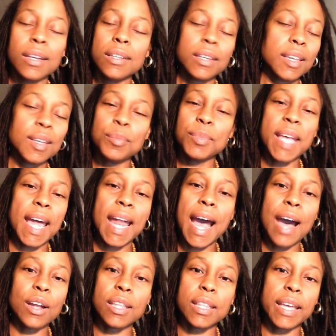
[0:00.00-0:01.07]
Keep that
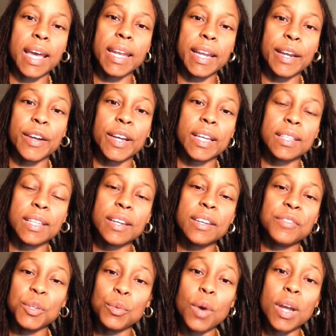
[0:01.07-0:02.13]
out of that area. There,
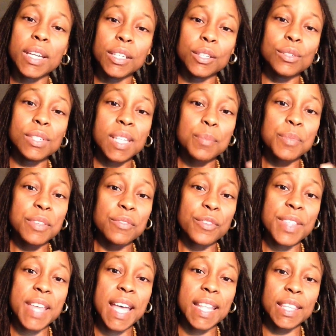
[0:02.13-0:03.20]
if you want to use something
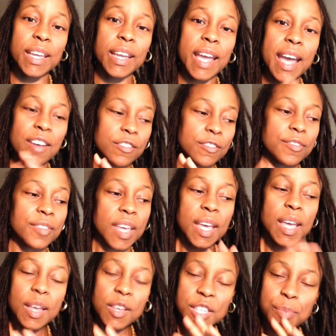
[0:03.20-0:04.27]
for that, they have
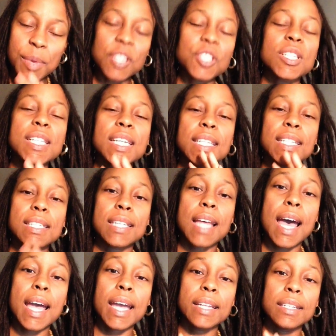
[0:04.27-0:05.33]
specially
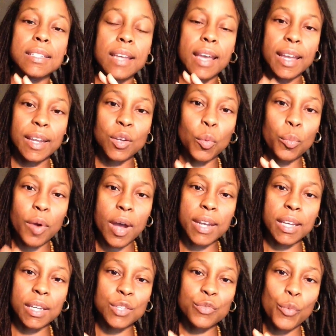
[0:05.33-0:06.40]
designed anal
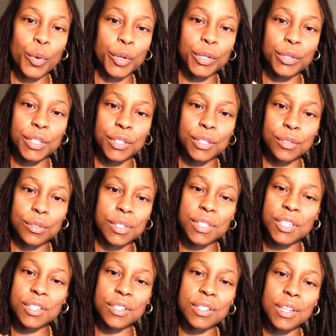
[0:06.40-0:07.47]
products for you to use.
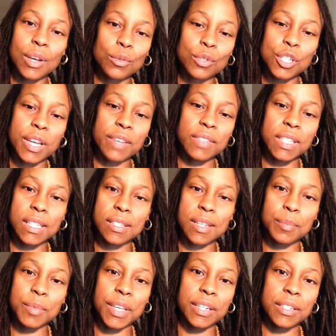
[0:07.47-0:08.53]
Just don't shove these
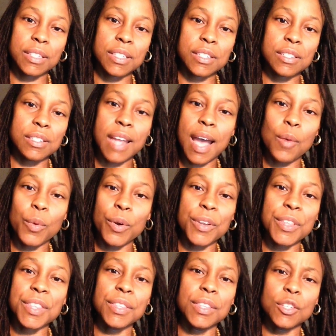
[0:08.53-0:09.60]
up there. It's not
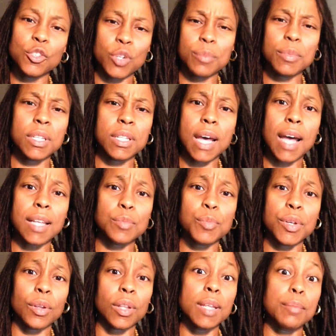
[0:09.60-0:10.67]
worth the trip to the
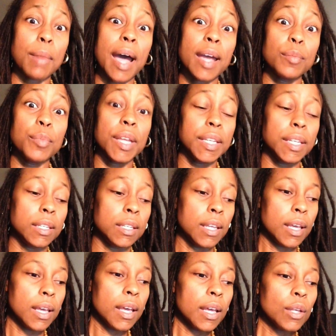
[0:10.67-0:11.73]
hospital, in my opinion.
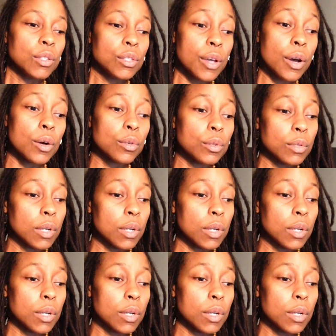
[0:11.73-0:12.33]
So,